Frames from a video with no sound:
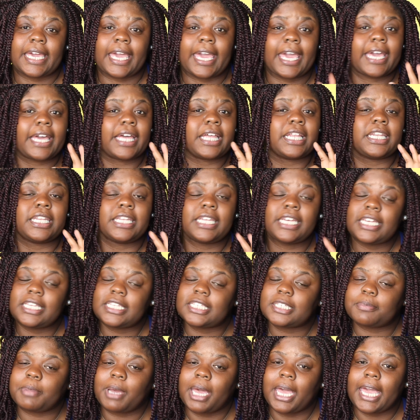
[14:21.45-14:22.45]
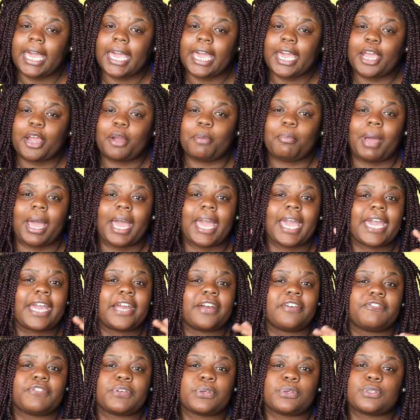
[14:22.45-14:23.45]
It cleans my hair. My
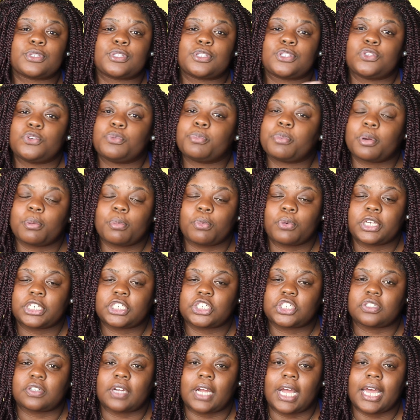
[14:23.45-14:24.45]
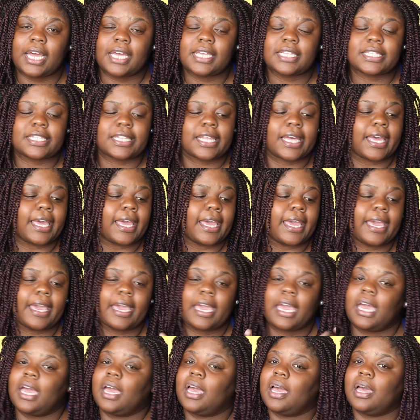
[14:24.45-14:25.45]
hair feels super moisturized.
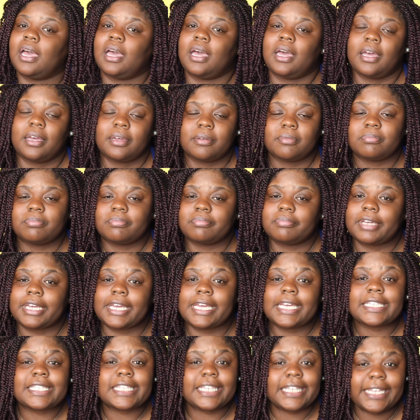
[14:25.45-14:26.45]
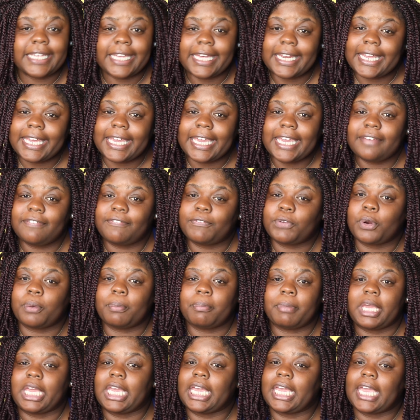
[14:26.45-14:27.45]
Like, it's litty for
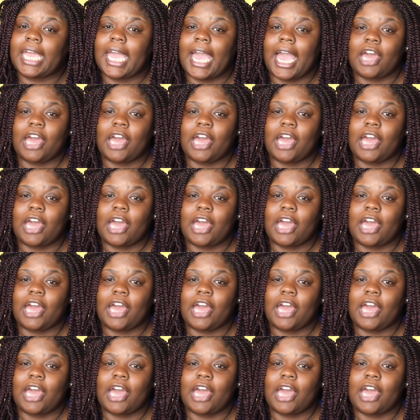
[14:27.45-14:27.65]
me.